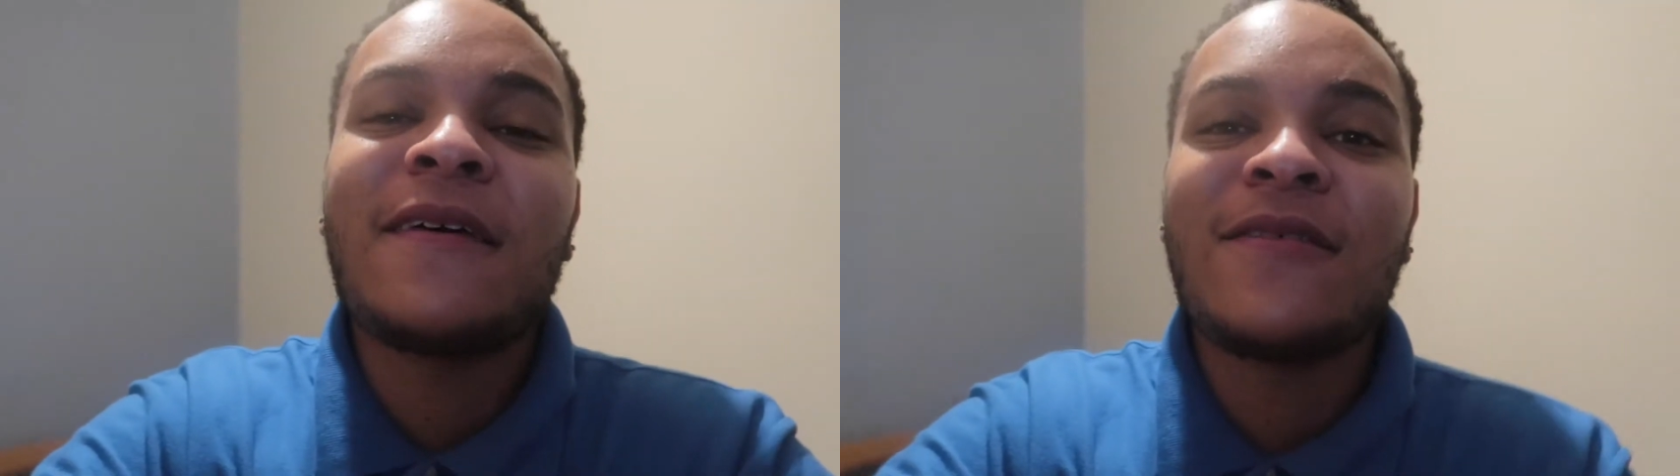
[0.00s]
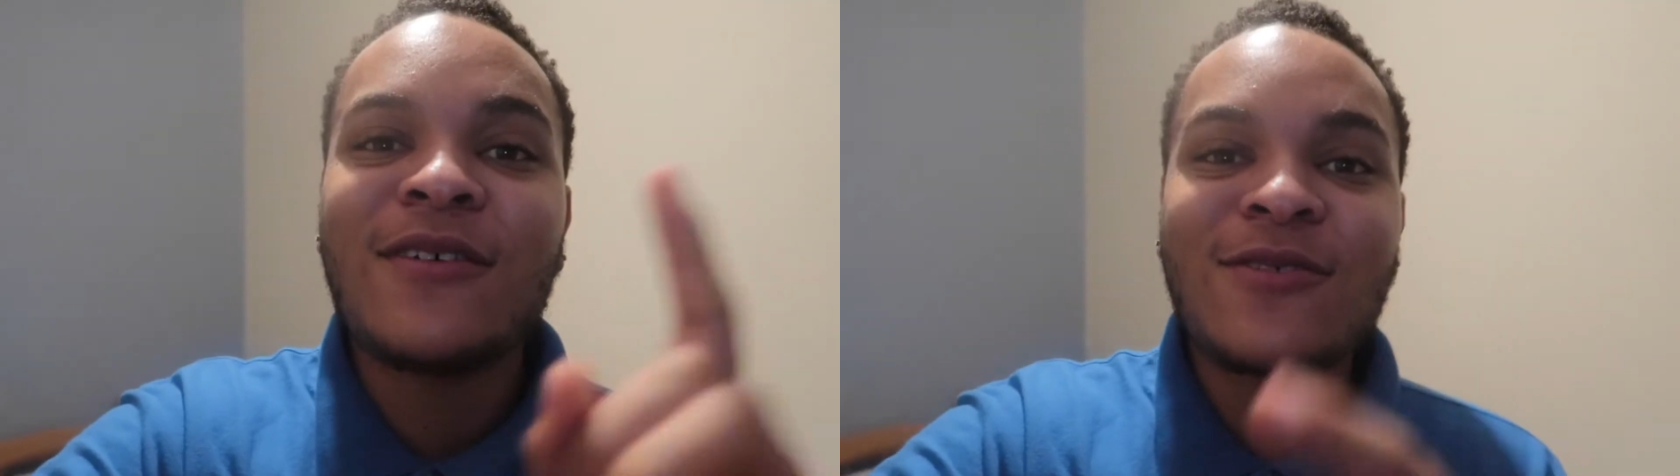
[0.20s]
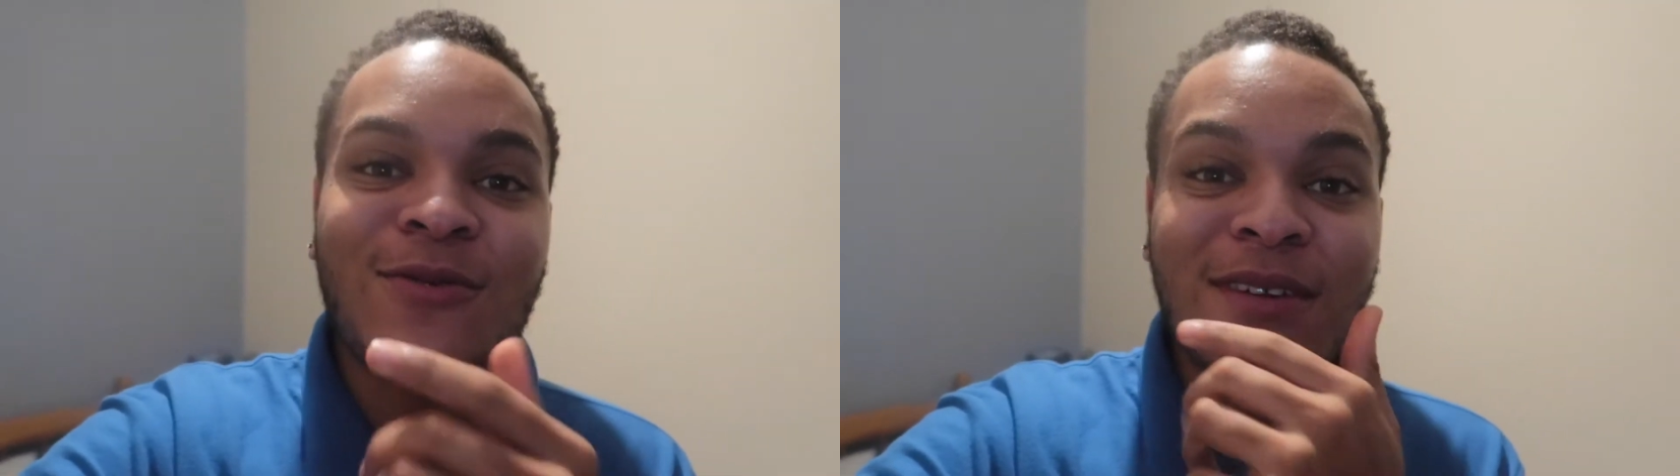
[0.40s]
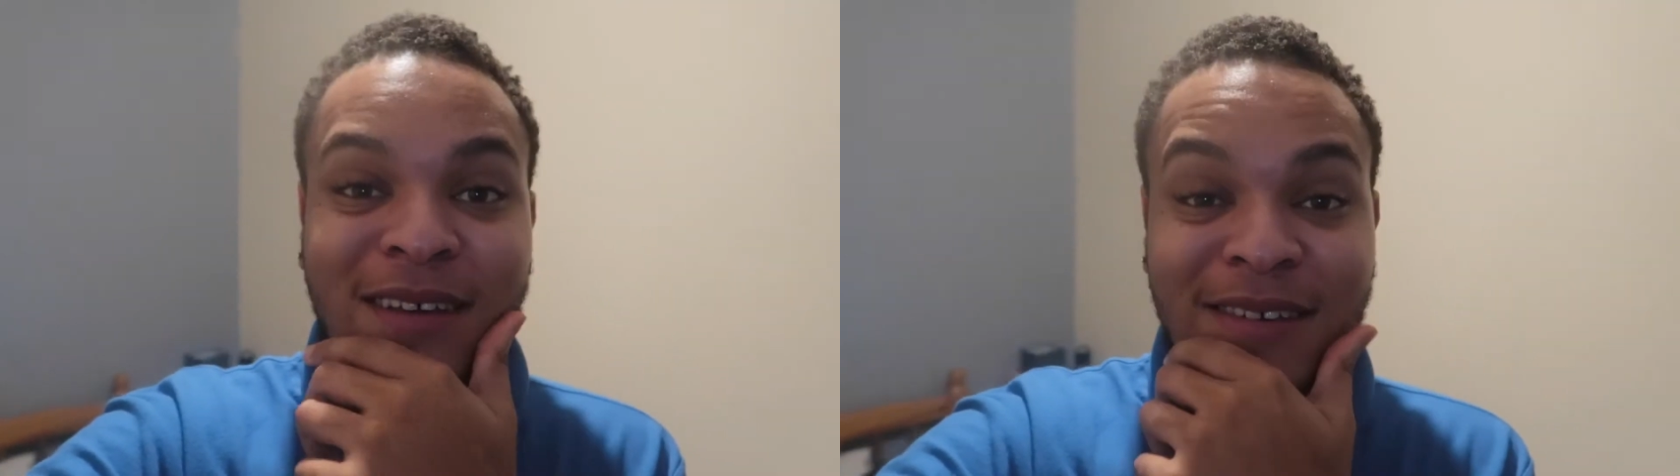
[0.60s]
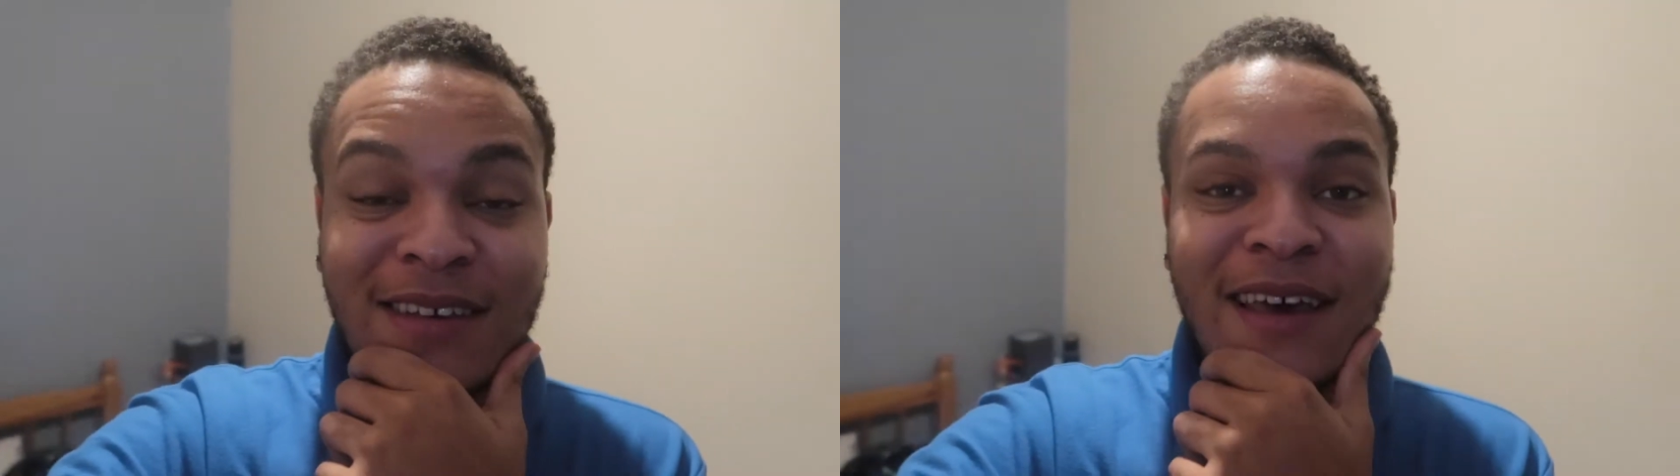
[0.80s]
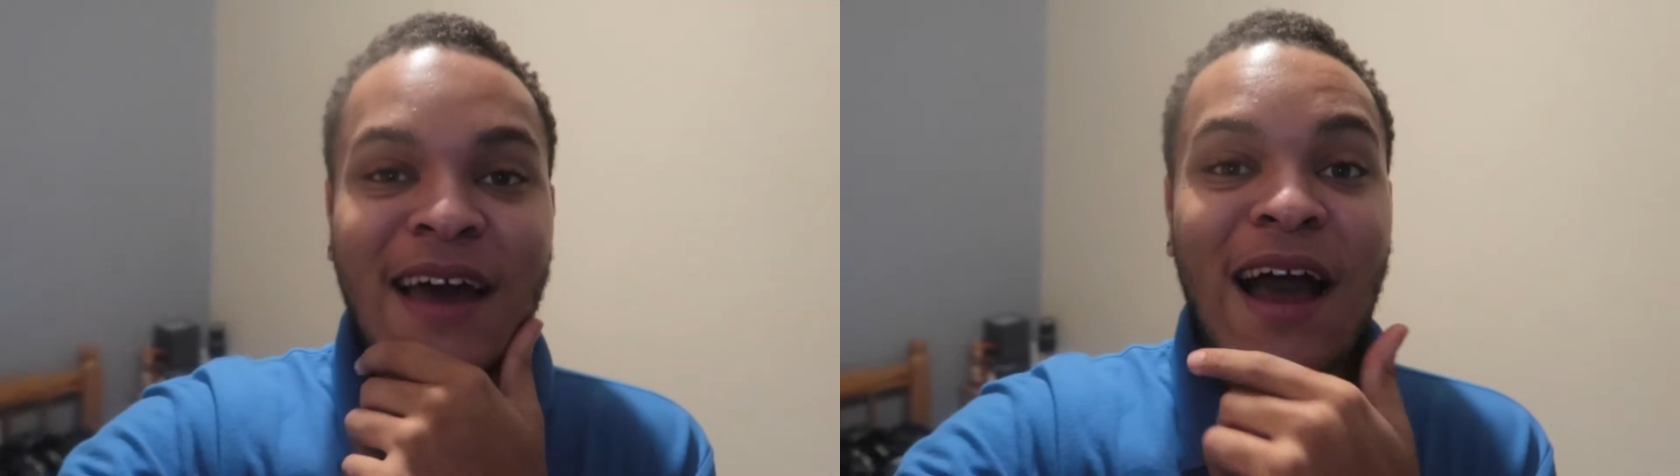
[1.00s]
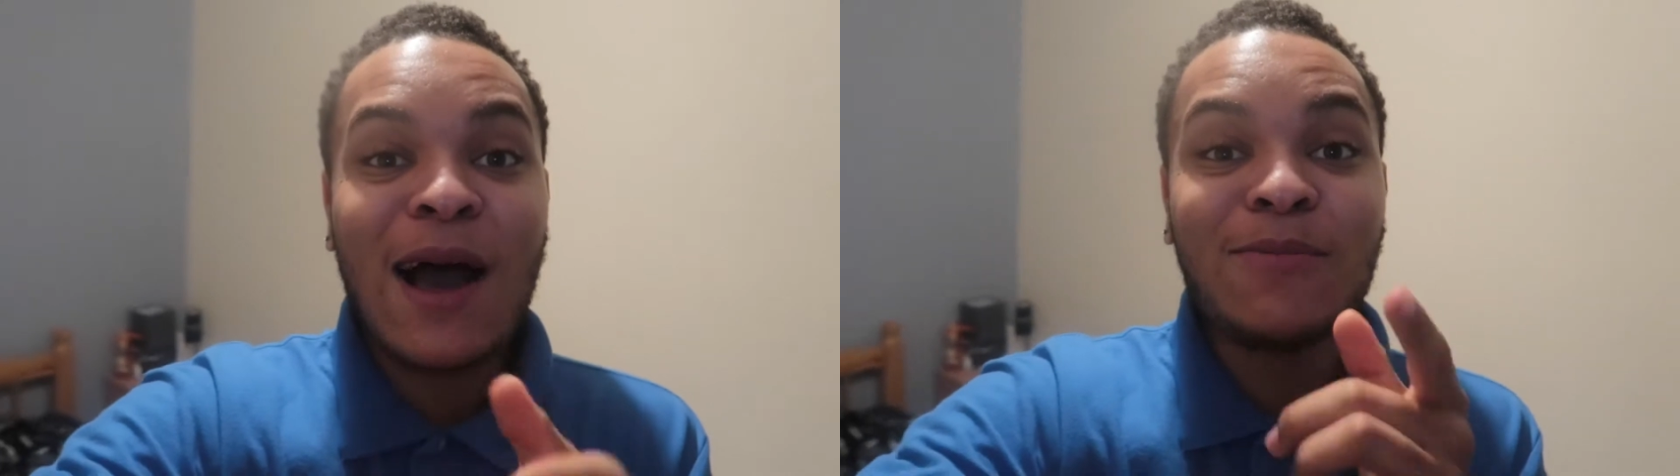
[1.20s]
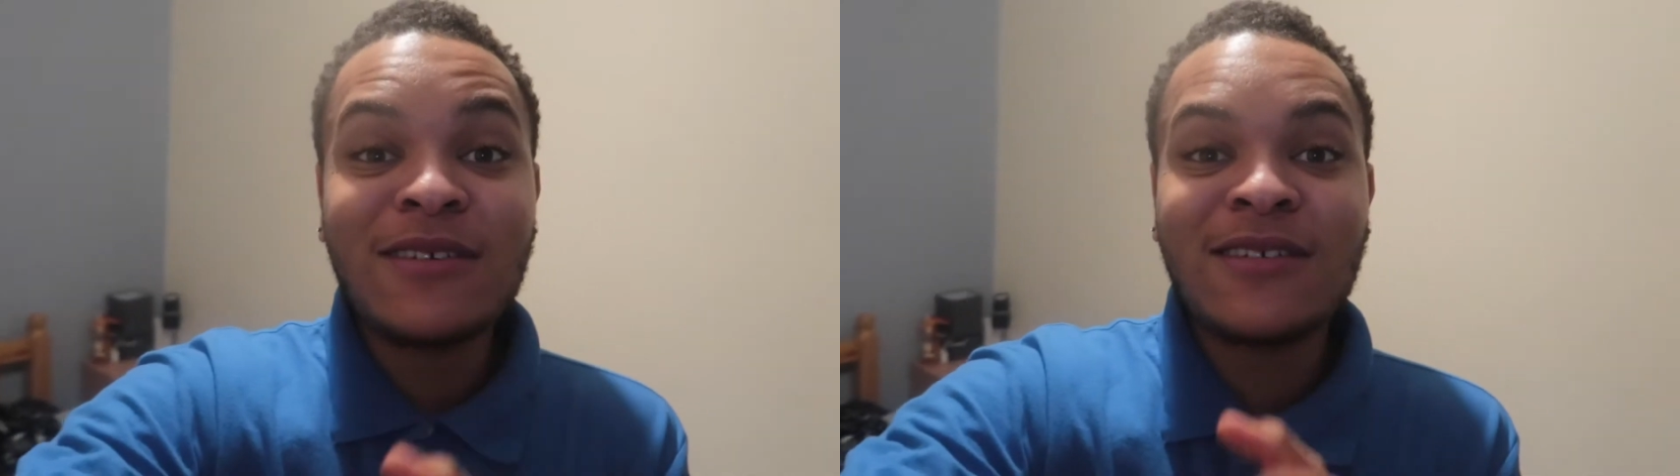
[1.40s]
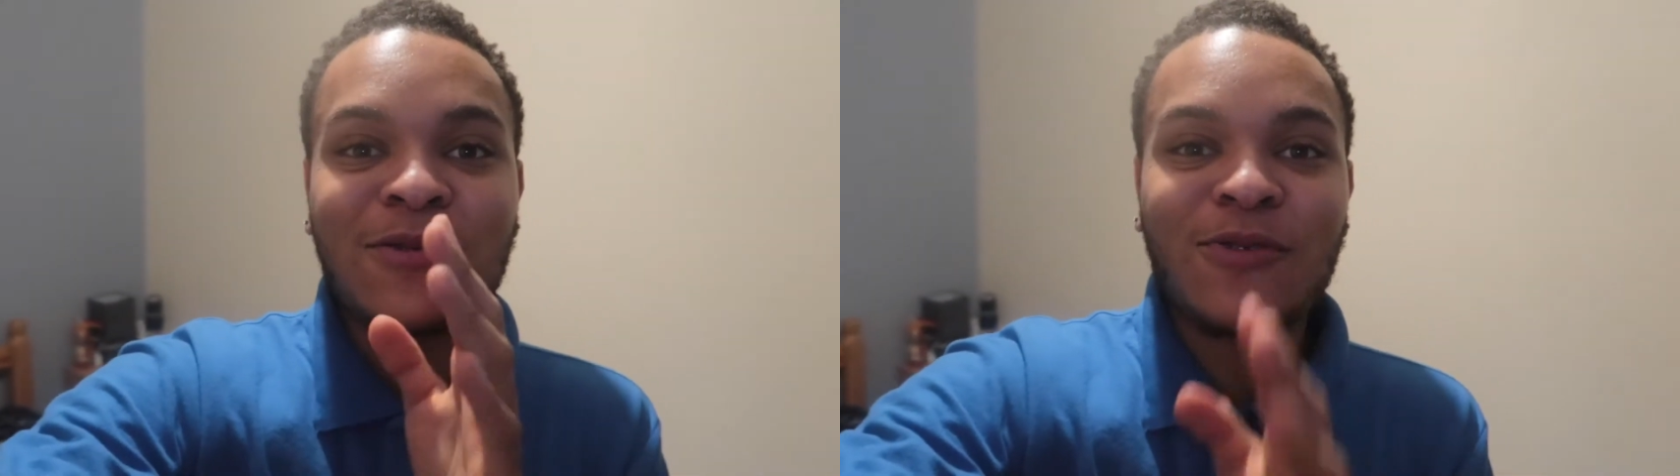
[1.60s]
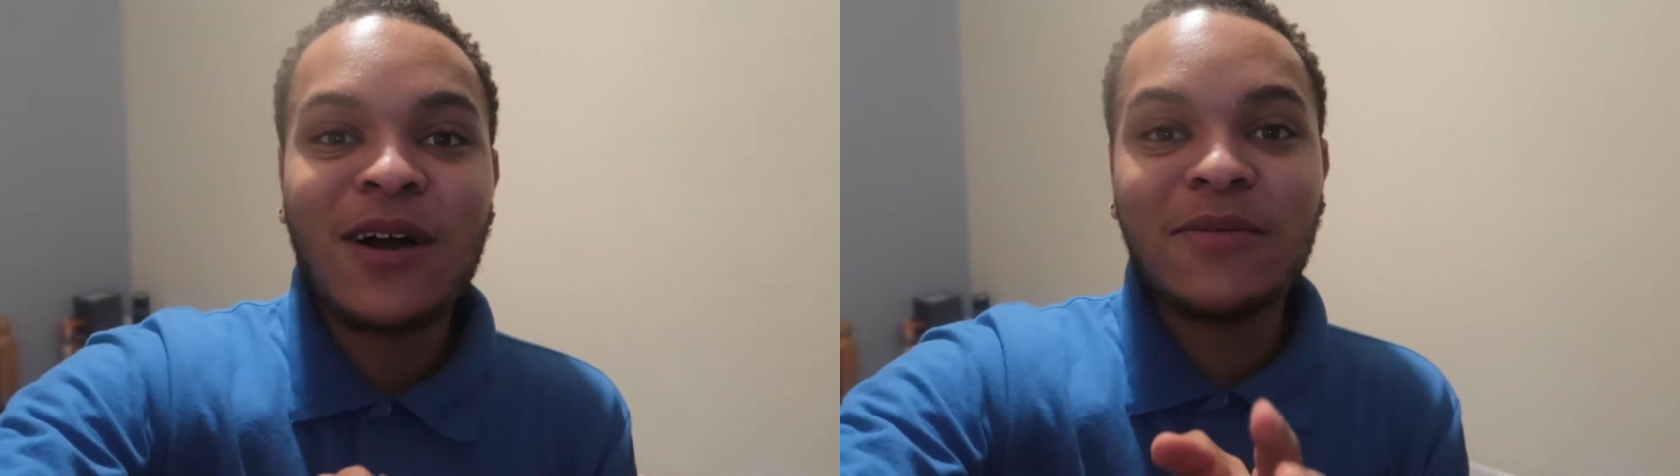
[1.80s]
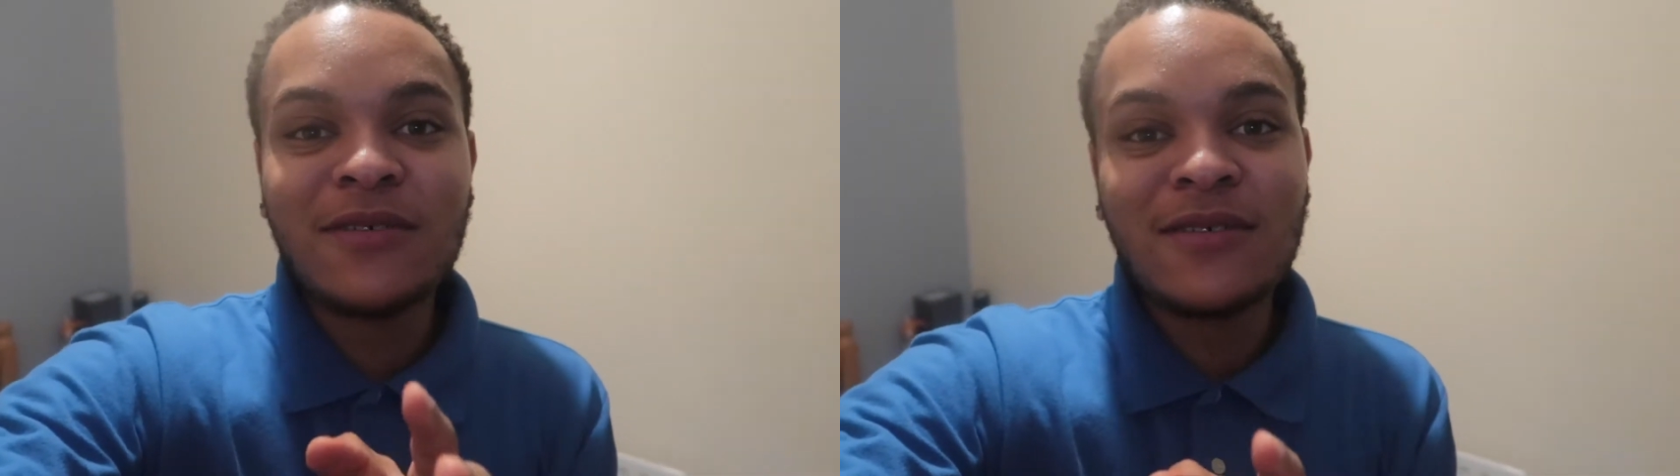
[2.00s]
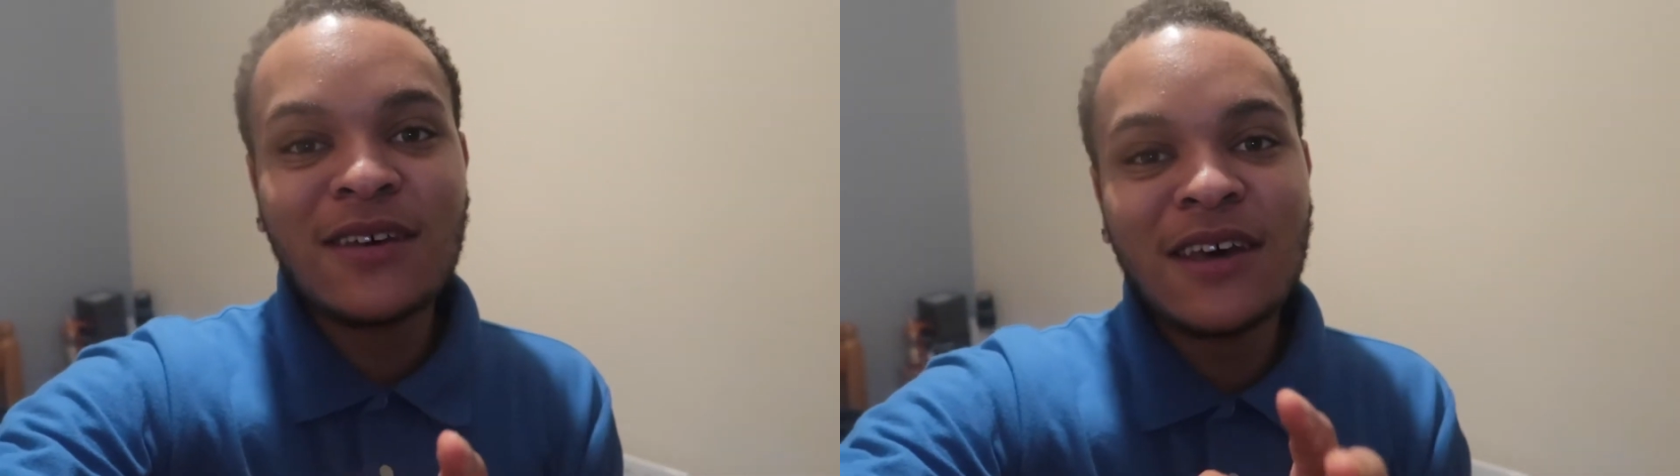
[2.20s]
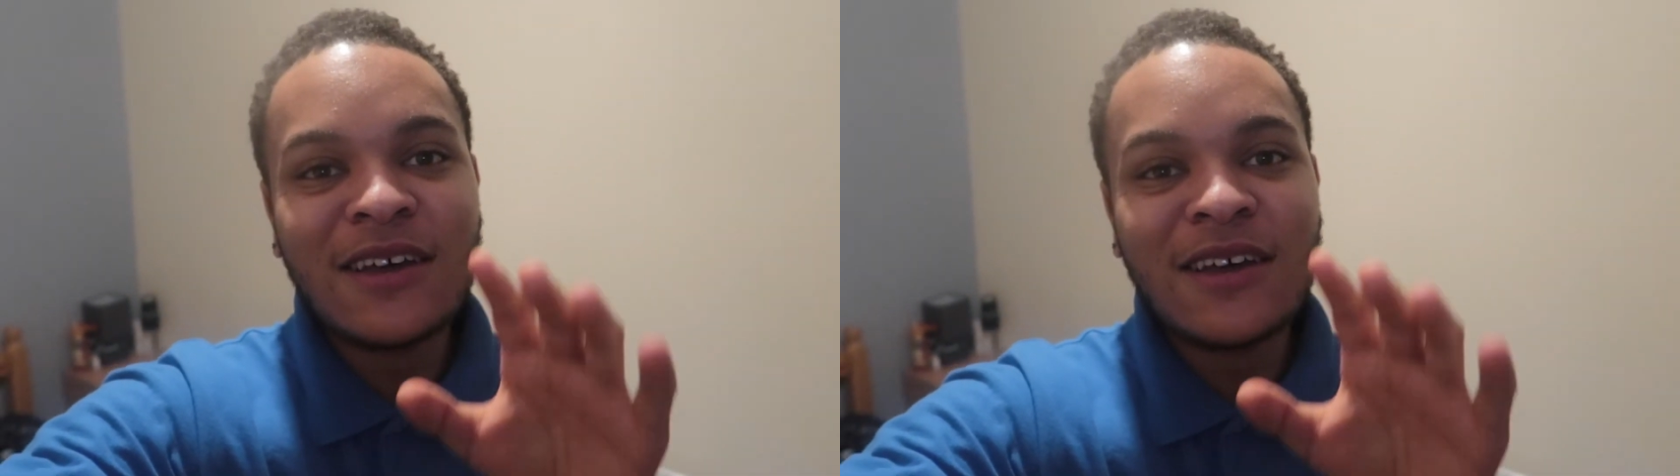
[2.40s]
First one is, how many subscribers